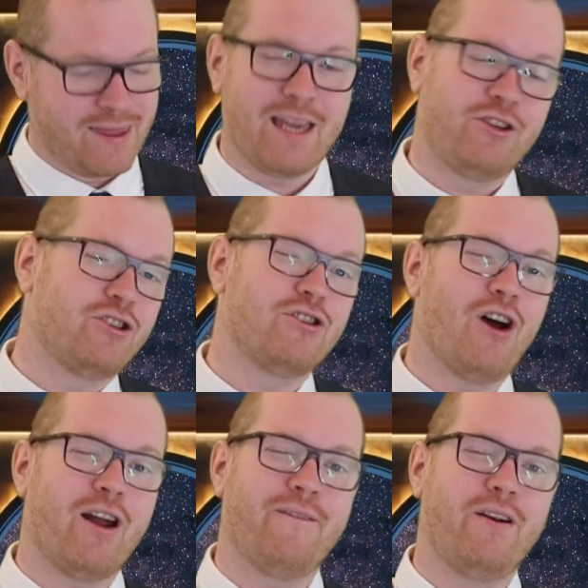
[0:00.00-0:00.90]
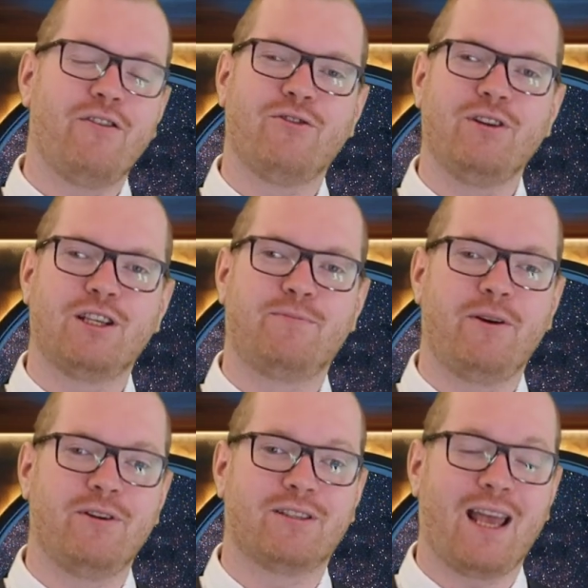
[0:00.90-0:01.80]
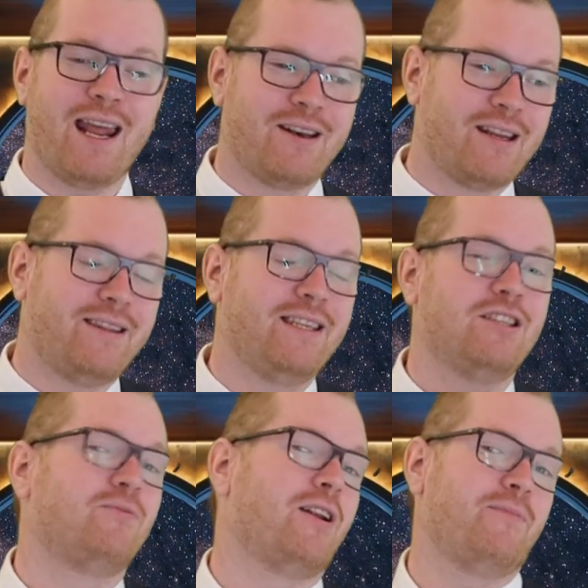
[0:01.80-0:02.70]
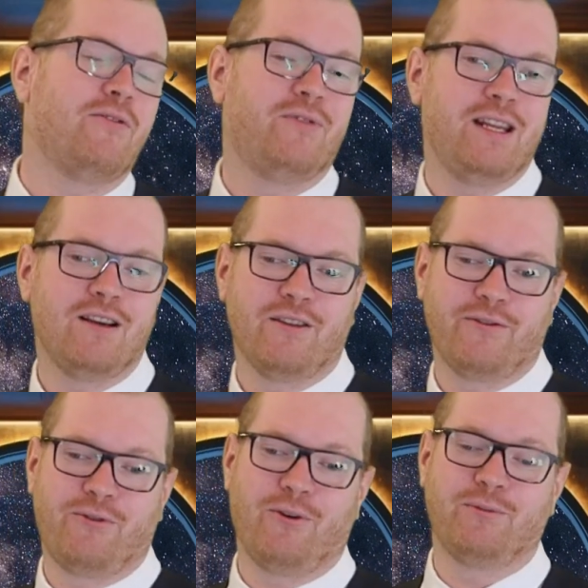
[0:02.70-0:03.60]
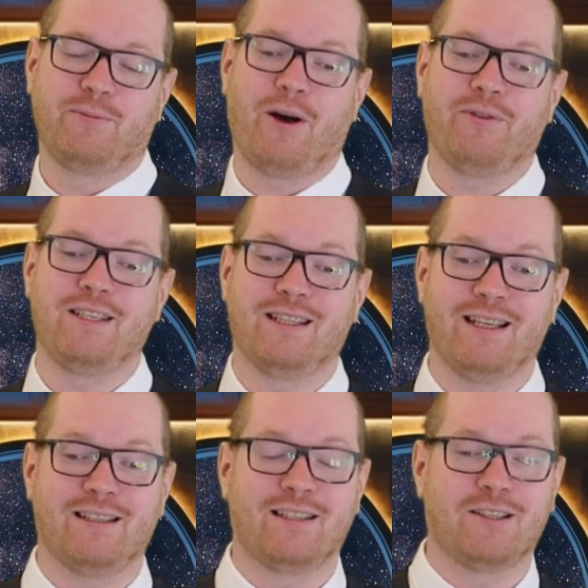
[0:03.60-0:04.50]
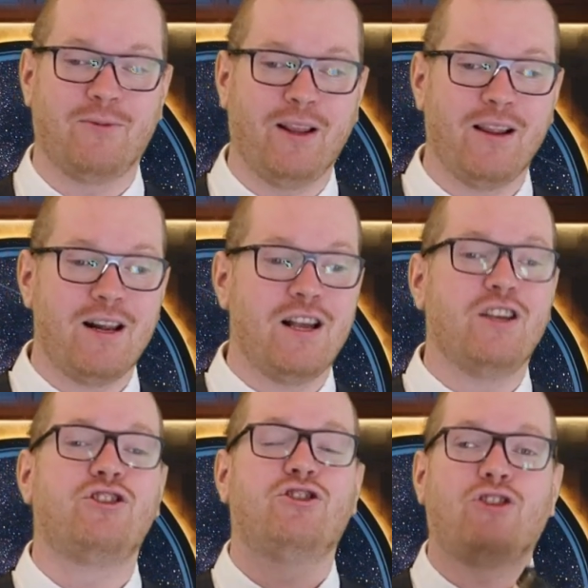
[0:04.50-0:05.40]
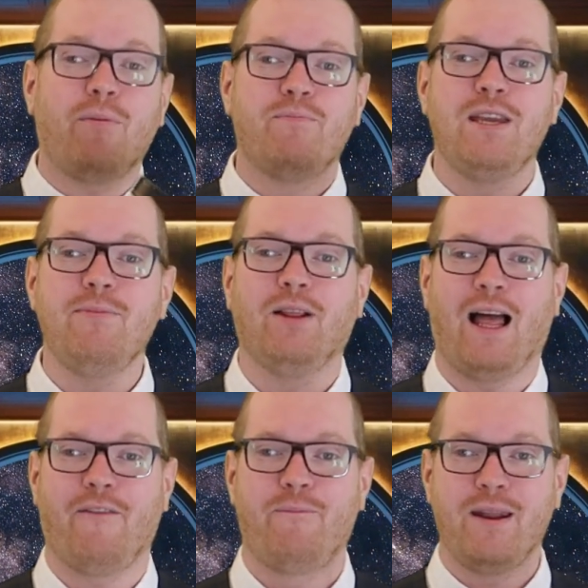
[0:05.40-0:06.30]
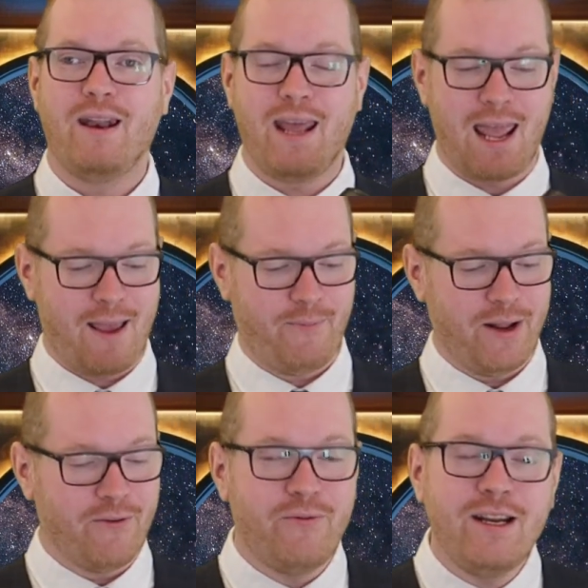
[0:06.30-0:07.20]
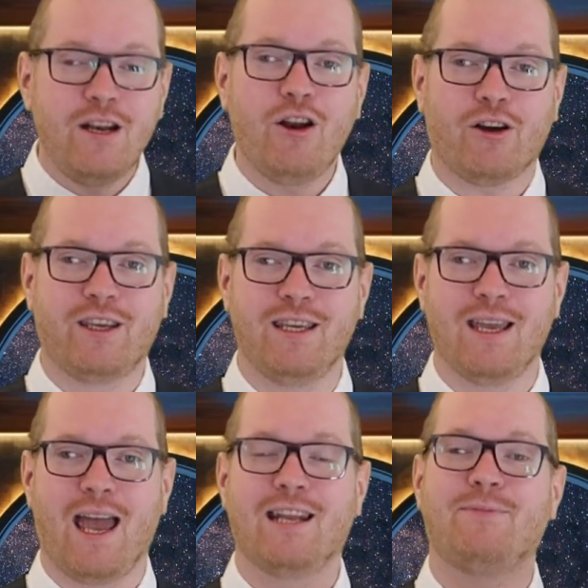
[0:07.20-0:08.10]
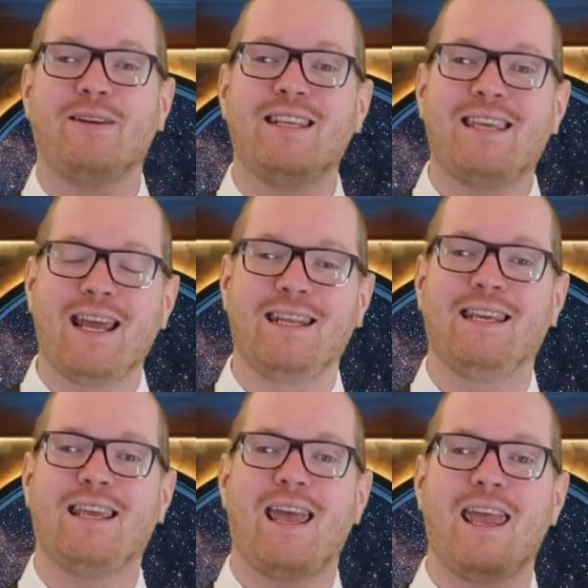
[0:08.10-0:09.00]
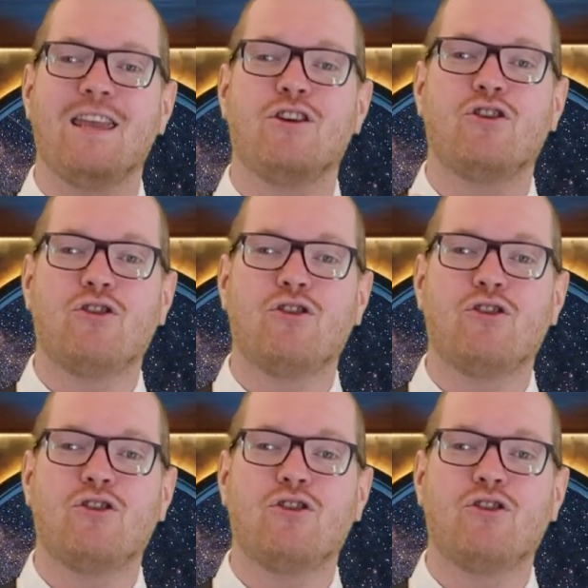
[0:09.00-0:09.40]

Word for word: they are just not a very good experience. And this is what I've been reading on the forums about these lenses as well. Some people have been, been really lucky and has been getting a